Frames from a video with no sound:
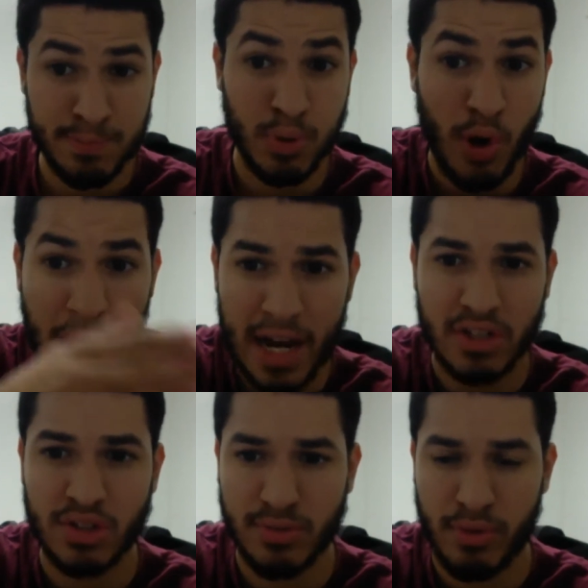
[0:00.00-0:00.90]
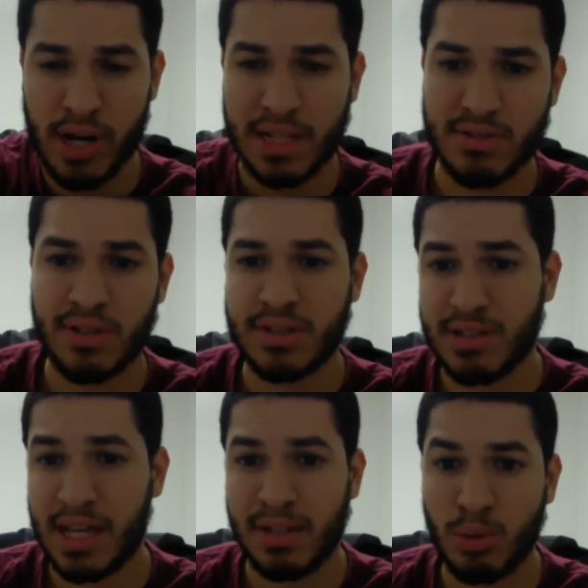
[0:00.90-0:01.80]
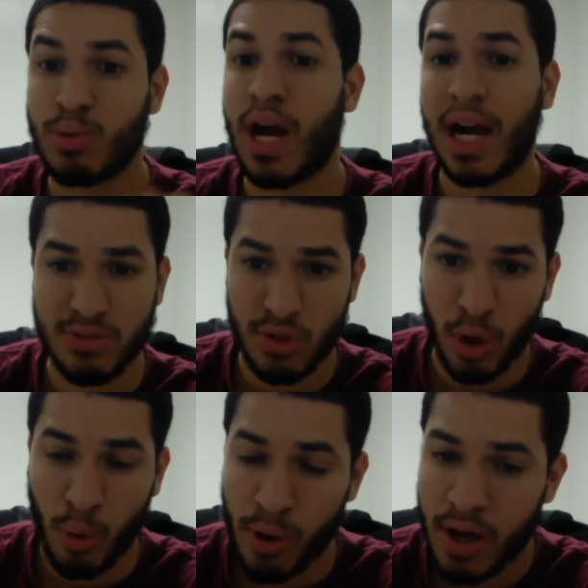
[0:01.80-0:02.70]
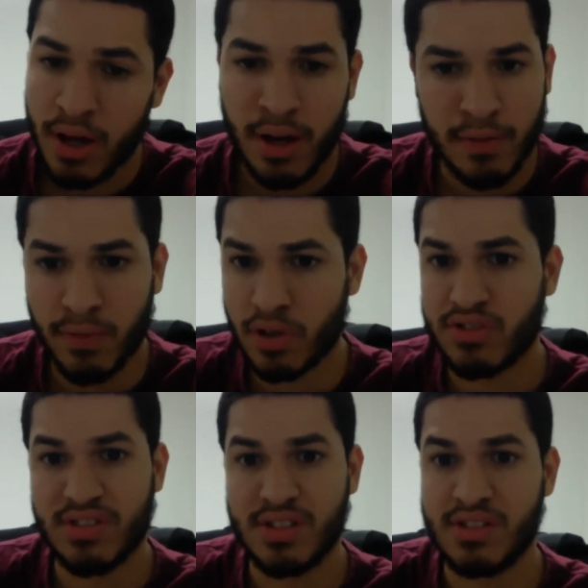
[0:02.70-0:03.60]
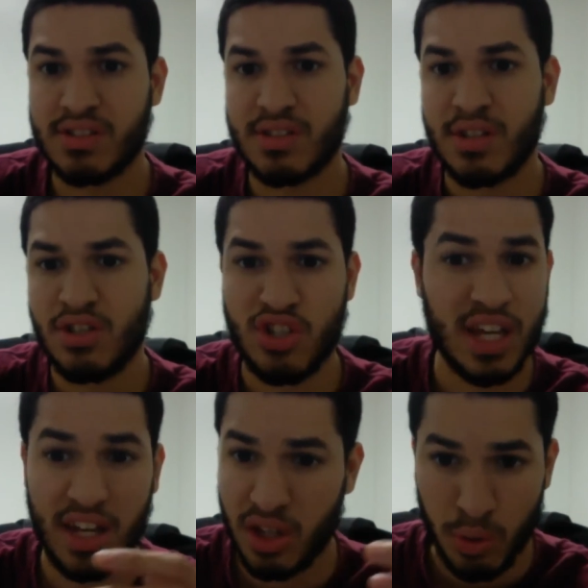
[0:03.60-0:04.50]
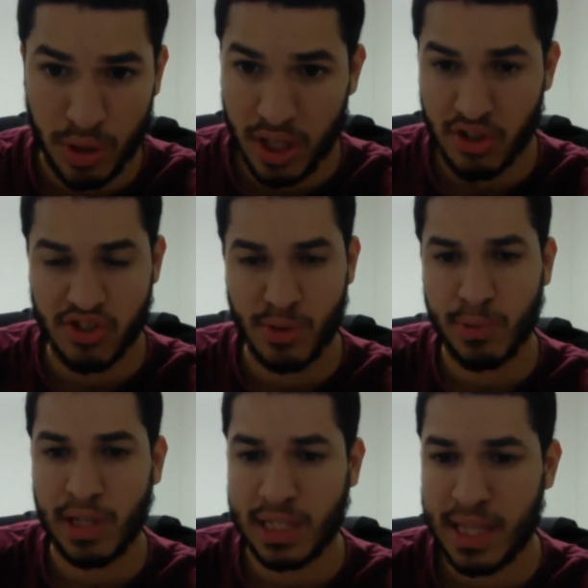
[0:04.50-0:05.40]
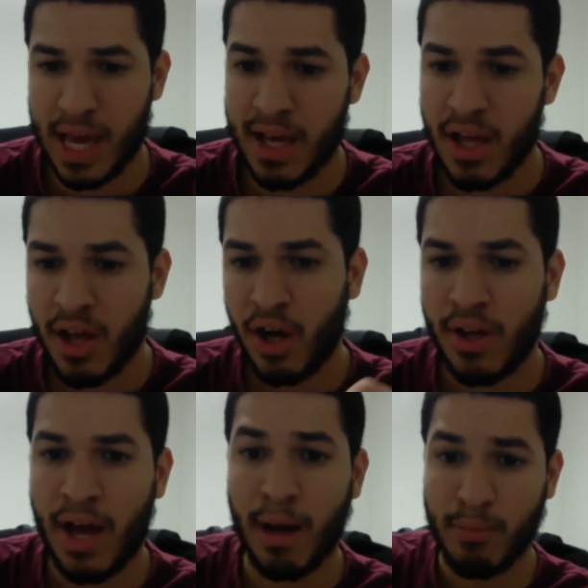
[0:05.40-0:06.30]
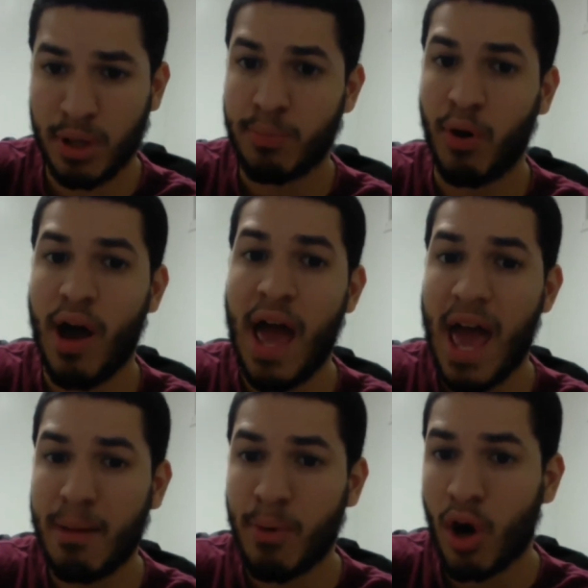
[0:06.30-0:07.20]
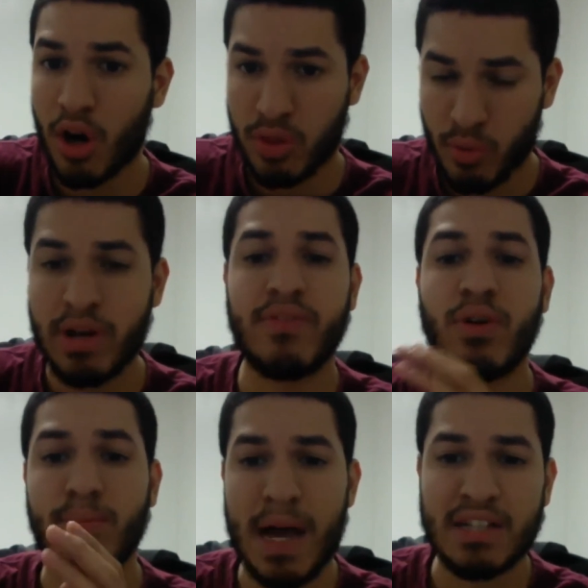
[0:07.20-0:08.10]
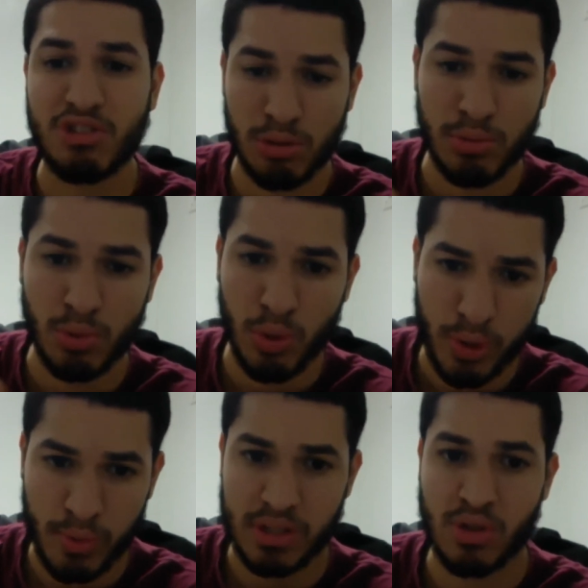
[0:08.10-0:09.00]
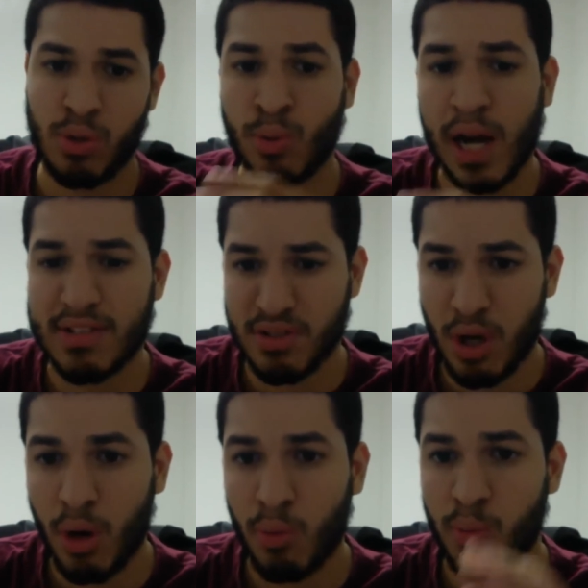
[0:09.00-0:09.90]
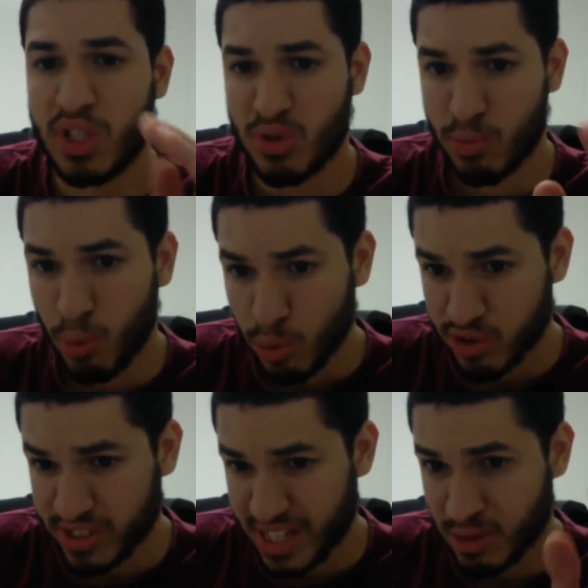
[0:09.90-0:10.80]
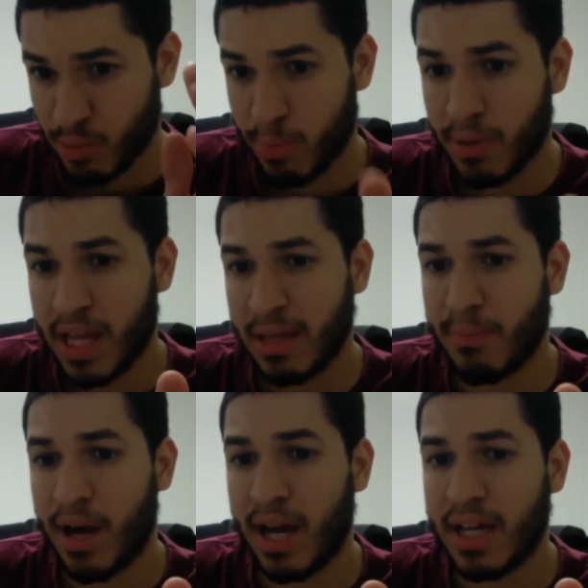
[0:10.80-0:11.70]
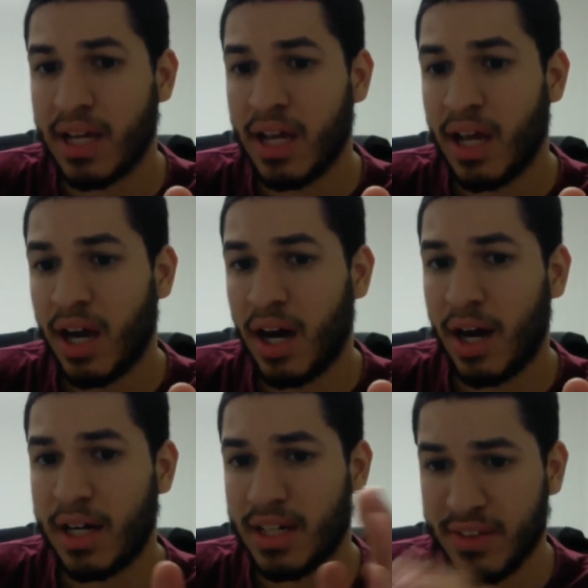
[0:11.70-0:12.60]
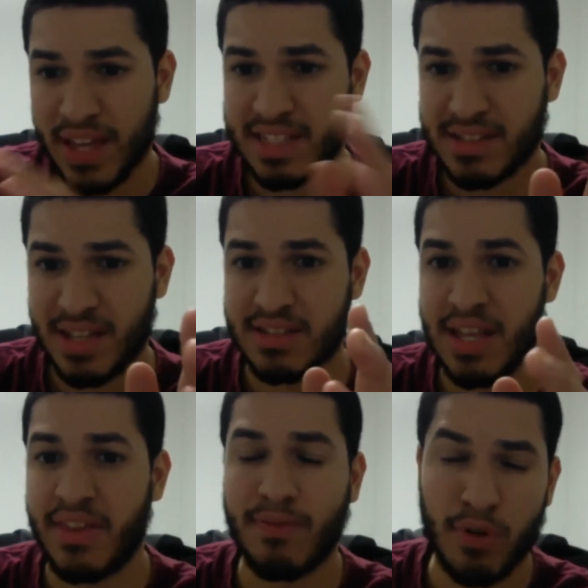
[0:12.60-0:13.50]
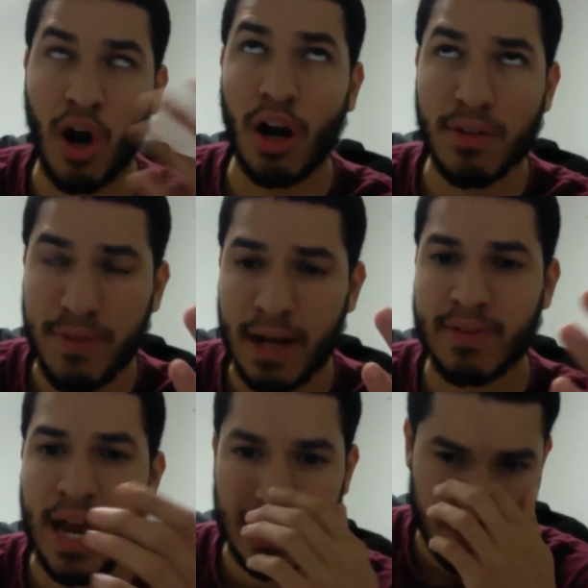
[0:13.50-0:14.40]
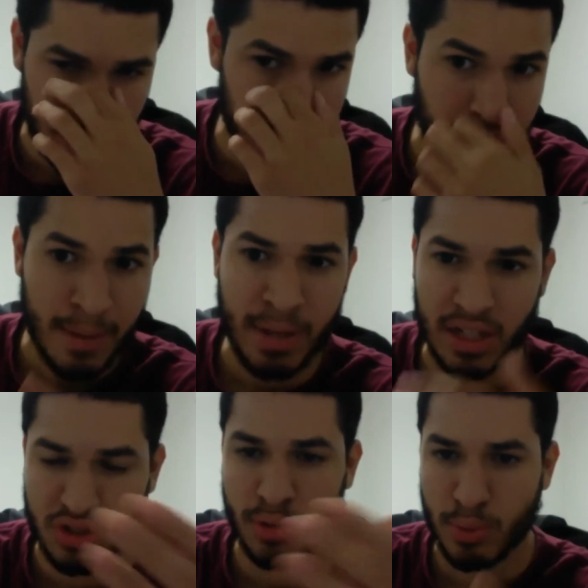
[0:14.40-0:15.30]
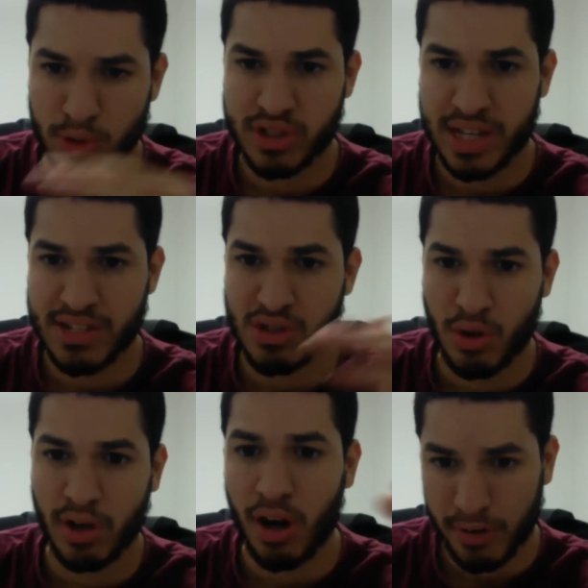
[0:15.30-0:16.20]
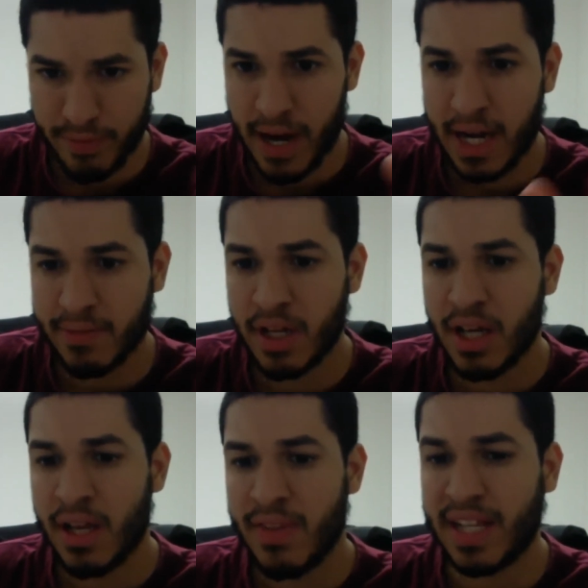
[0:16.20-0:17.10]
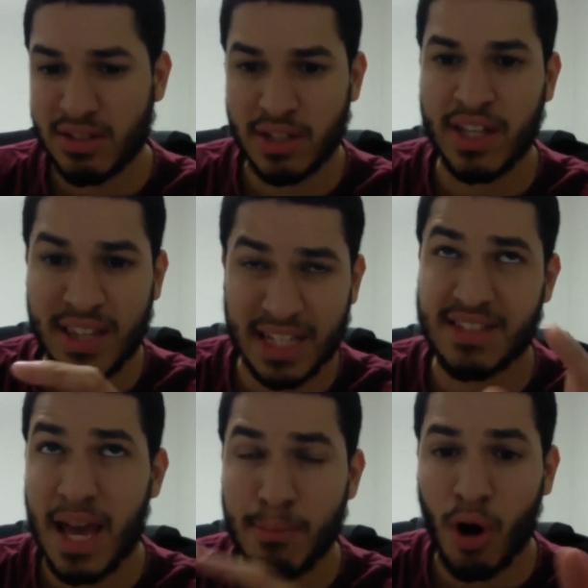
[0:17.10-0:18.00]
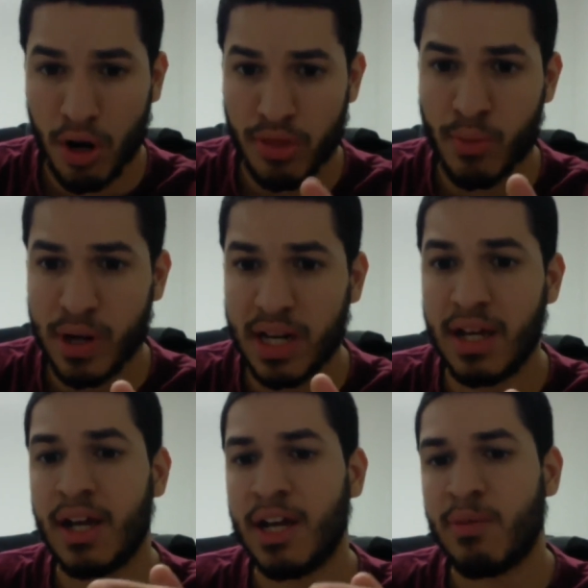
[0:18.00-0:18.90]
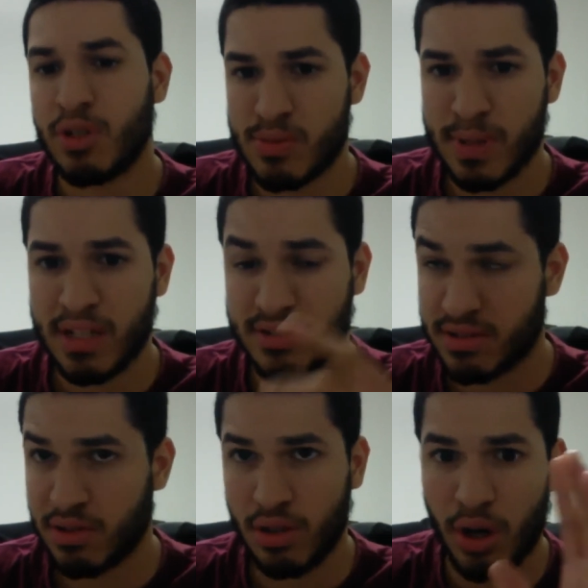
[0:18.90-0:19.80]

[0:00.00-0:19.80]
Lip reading: prior to Reigns, so let's say I do Kaito versus Jade and Yuki or something like that. I'm going to put MR3 for Master Rule 3, so you guys know which rule sets we're playing by in that sense. And then for Arc 5 characters, because the rules changed during Arc 5, that's MR3, which means,